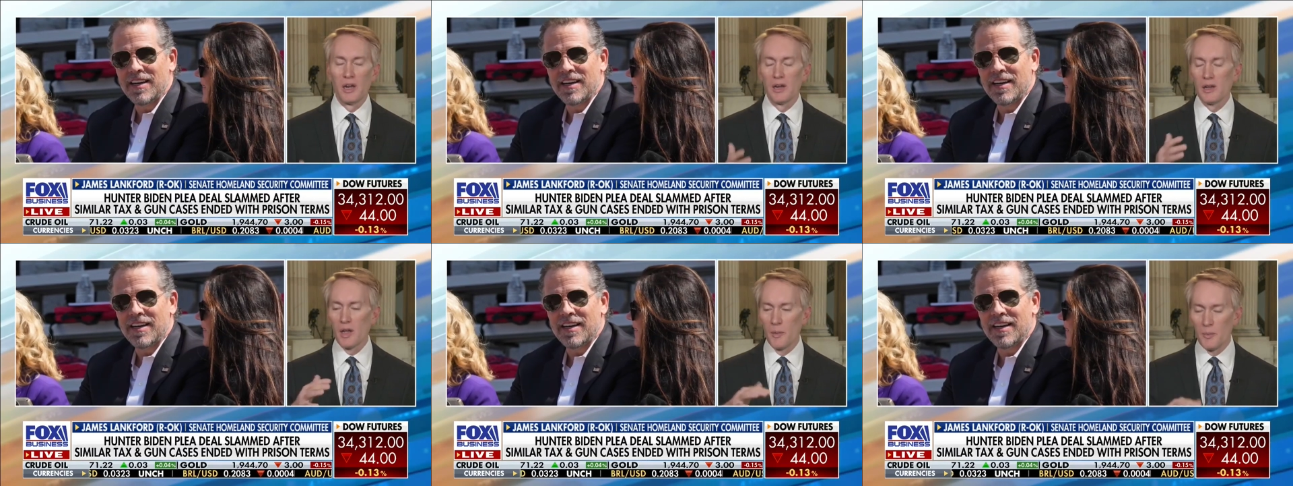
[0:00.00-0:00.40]

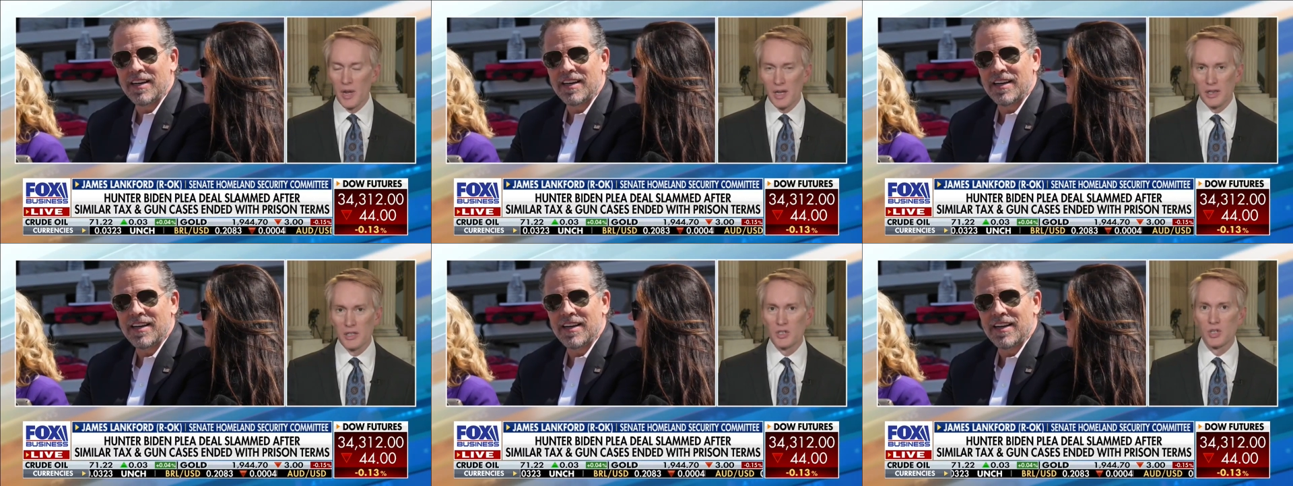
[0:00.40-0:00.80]
Speaker 1: they
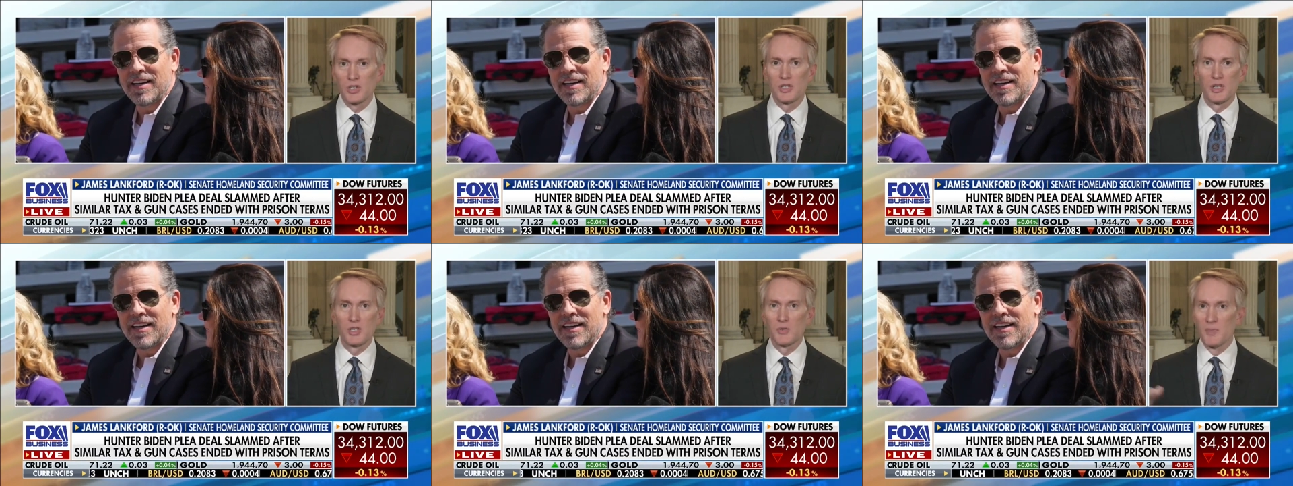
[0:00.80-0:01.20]

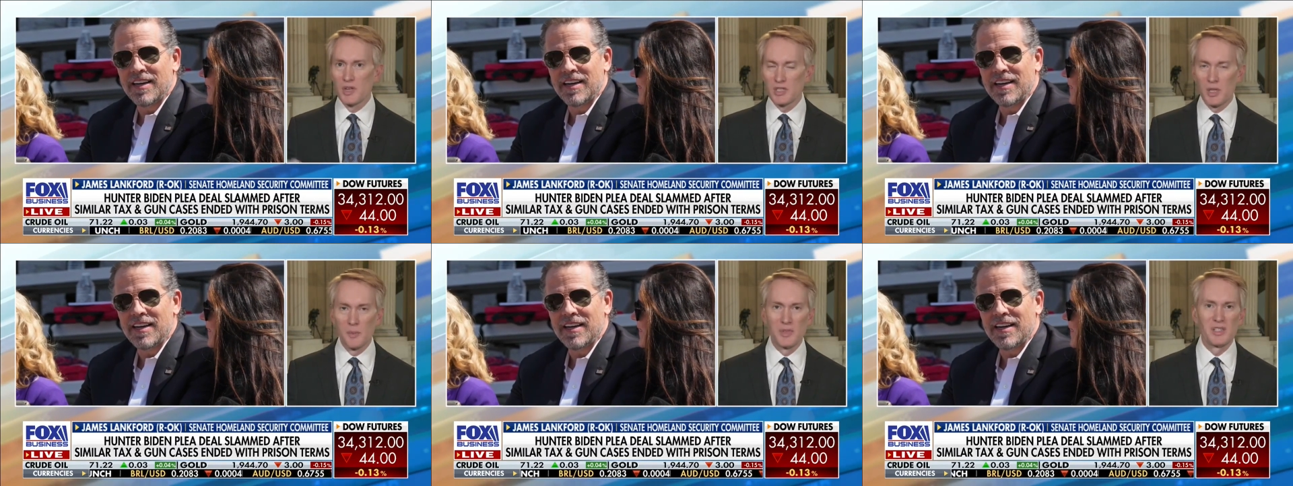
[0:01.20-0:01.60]
immediately just
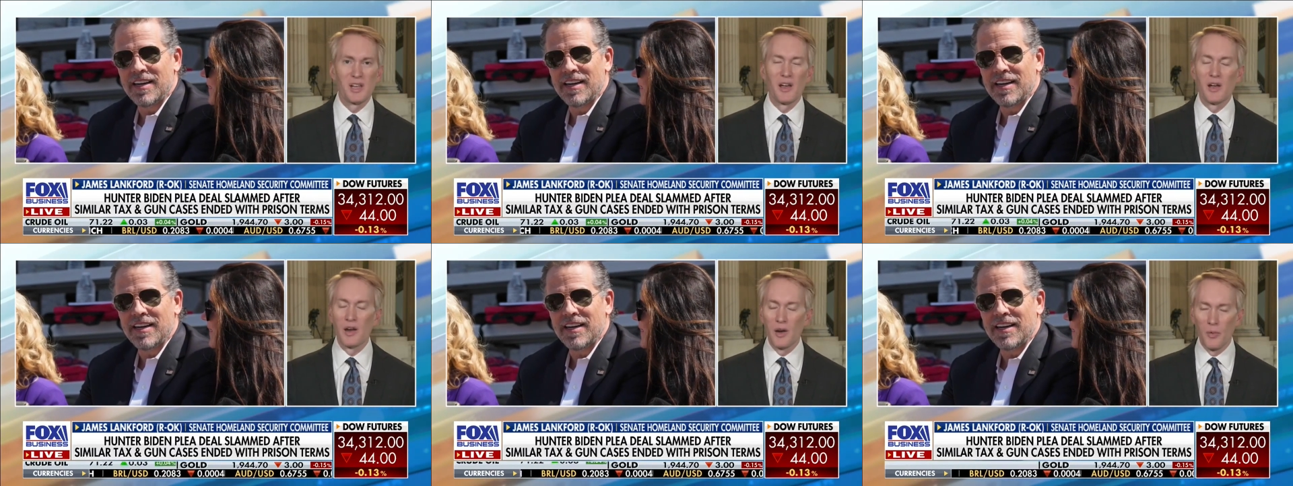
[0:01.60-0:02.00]
dismiss
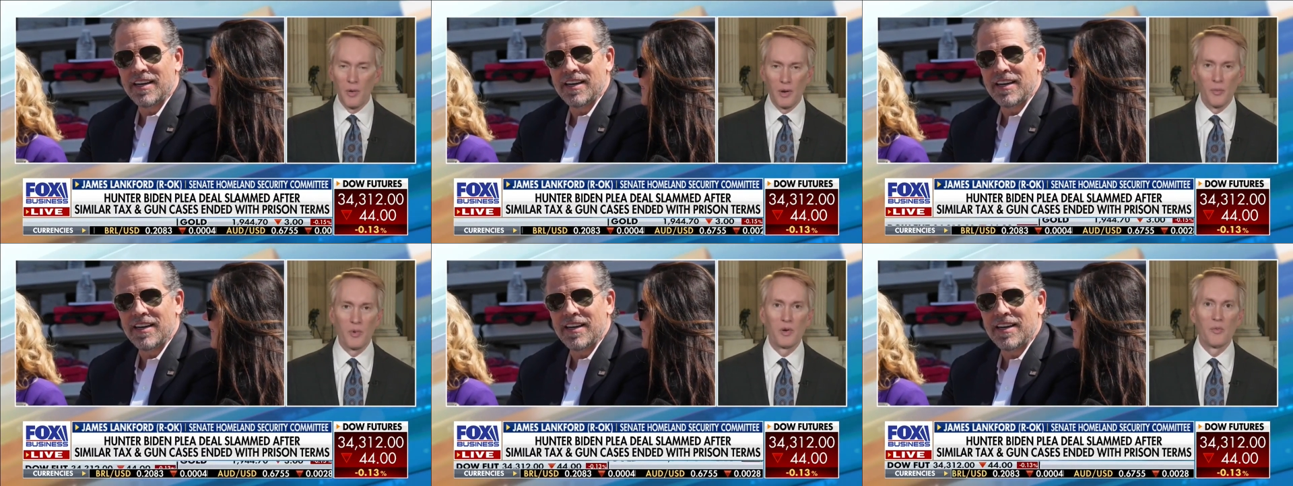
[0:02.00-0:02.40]
them and say, oh,
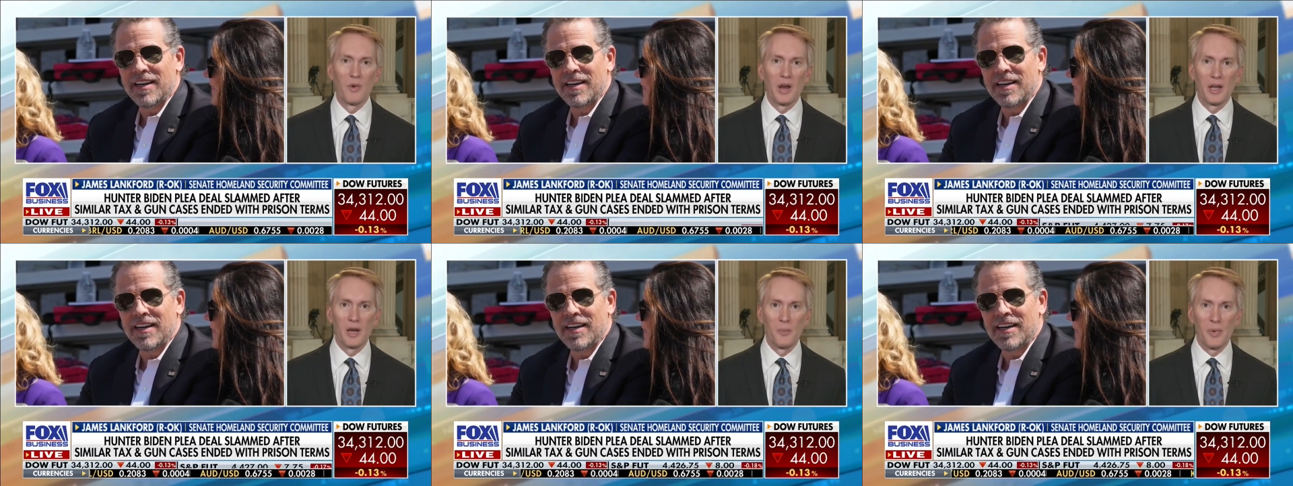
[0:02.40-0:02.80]
no, we're
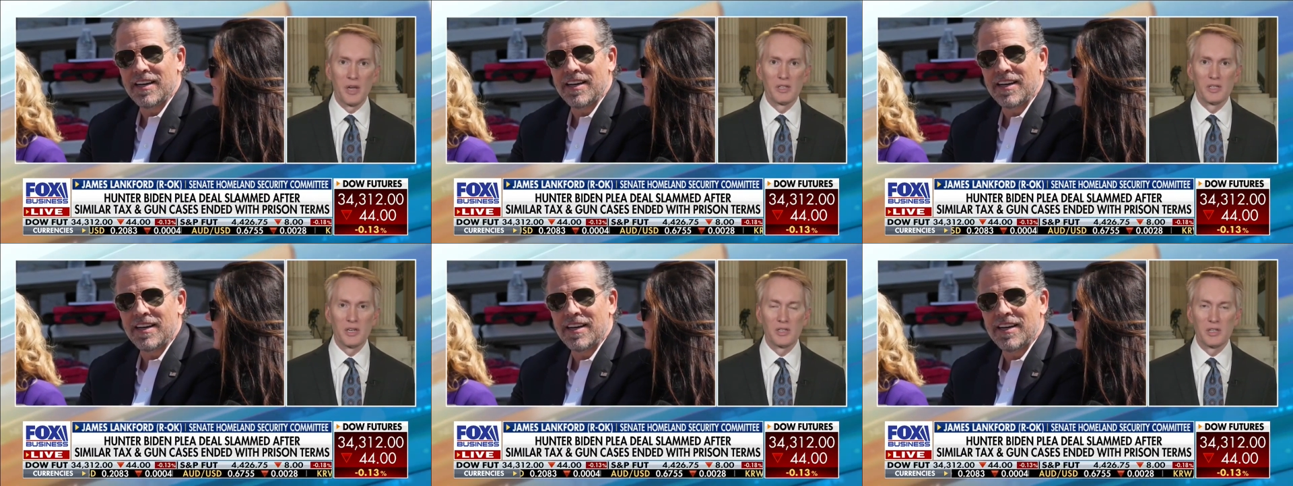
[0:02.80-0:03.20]
are we're not
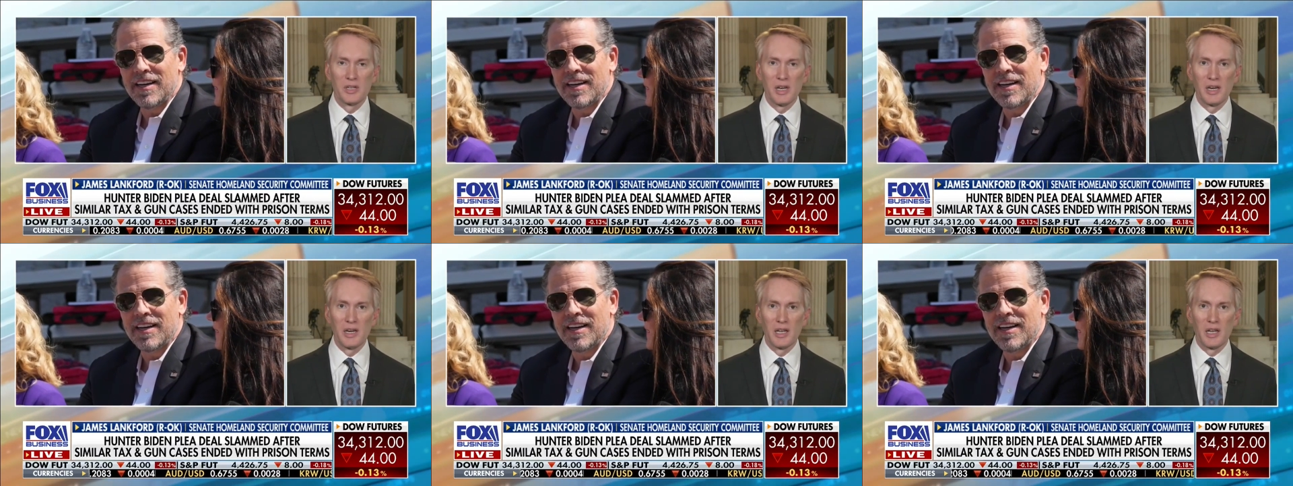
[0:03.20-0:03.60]
going to pay
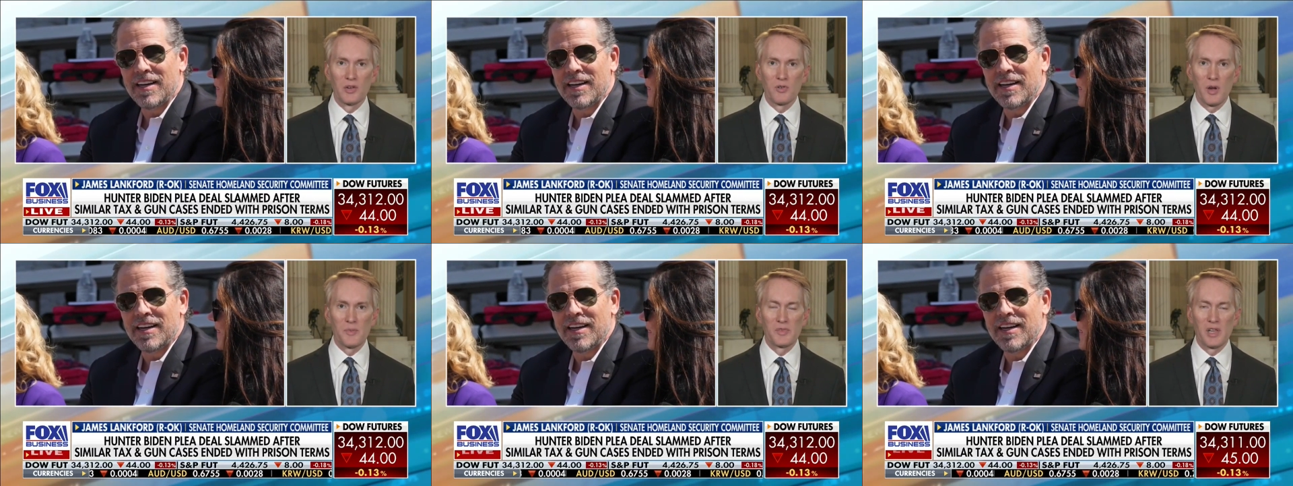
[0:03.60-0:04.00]
attention to
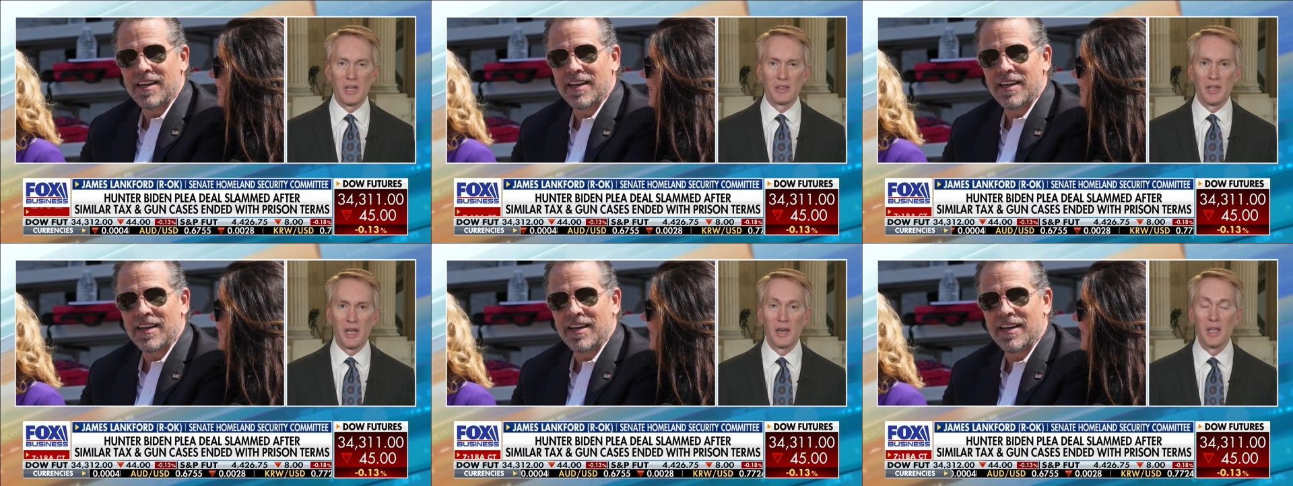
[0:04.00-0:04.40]
any gun
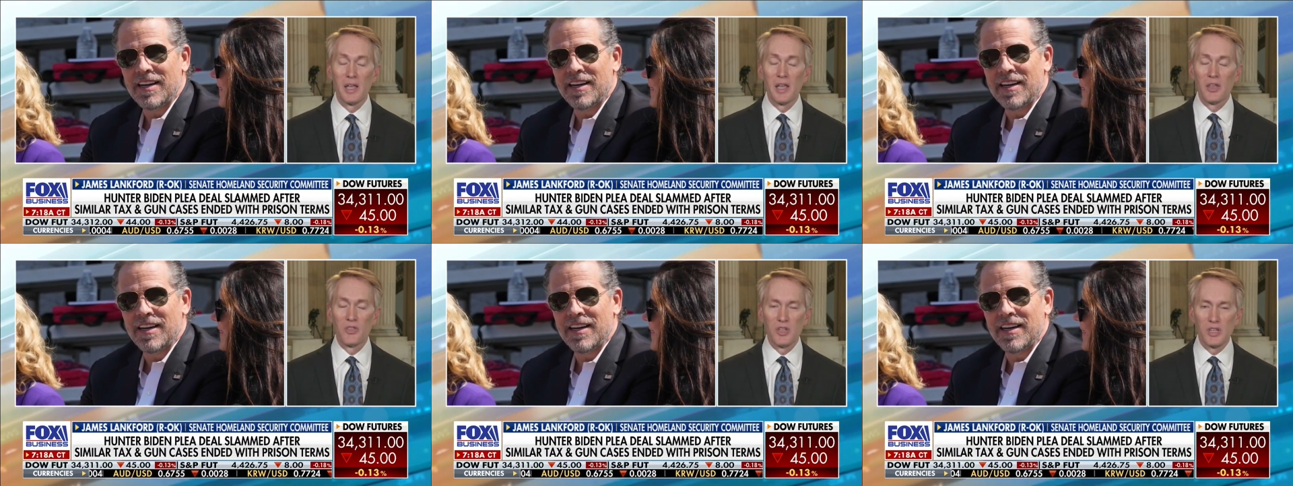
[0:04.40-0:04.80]
crimes like
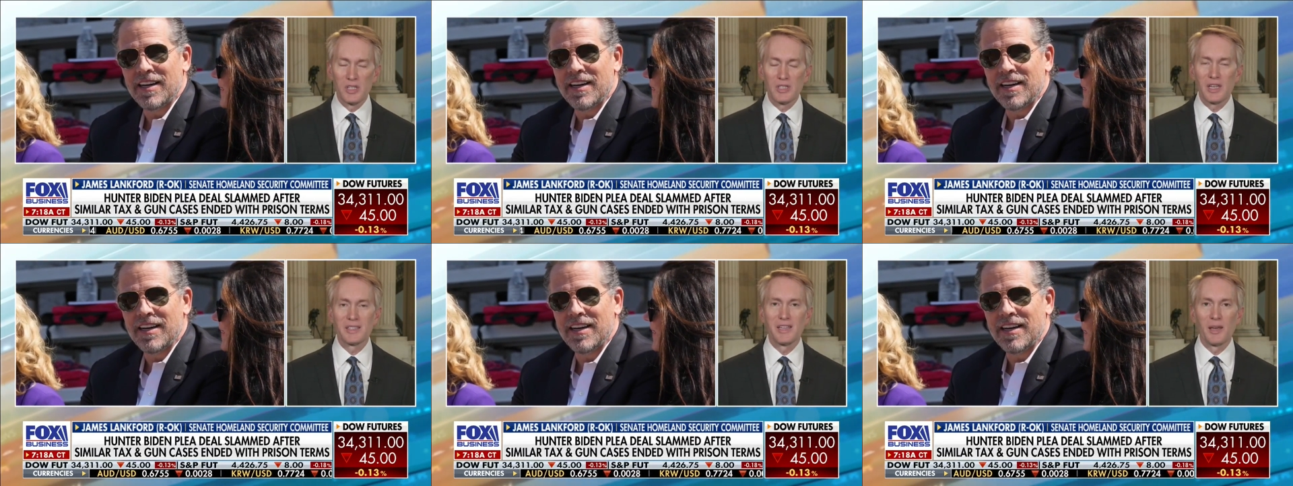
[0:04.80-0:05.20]
that.
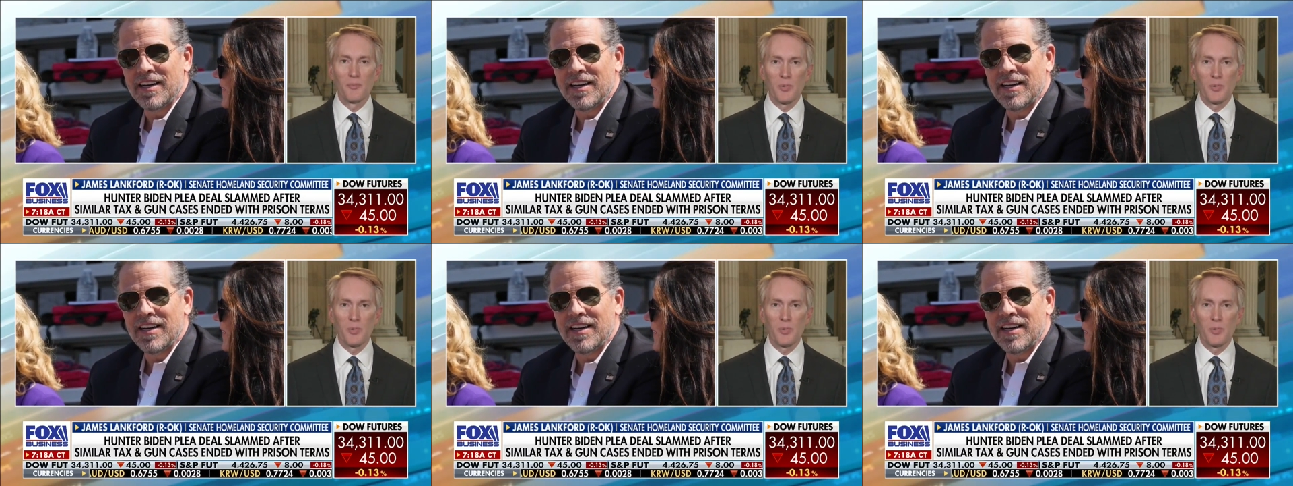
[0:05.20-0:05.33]
This sets